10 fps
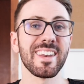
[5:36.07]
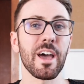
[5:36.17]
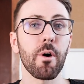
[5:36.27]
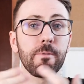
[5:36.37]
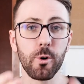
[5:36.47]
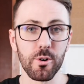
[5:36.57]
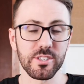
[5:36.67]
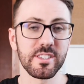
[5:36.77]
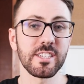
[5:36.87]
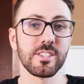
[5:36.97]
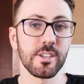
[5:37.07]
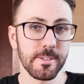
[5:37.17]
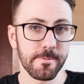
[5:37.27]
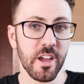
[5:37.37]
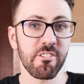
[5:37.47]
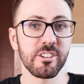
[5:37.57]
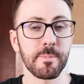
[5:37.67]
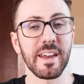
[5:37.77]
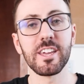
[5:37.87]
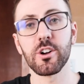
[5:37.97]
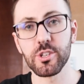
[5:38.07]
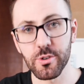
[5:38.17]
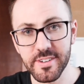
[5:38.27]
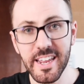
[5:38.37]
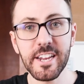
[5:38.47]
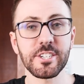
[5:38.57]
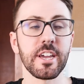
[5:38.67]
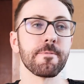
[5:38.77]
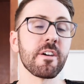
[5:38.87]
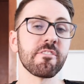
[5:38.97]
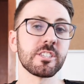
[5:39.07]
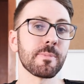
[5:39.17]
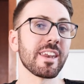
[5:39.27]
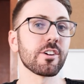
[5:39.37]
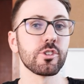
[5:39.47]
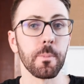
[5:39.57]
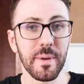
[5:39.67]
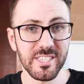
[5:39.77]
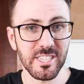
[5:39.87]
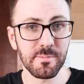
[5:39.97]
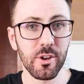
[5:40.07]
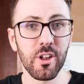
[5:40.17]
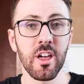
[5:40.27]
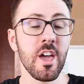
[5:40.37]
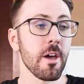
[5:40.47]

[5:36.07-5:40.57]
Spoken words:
Now, of course, this does vary depending on your niche, it varies depending on your business model.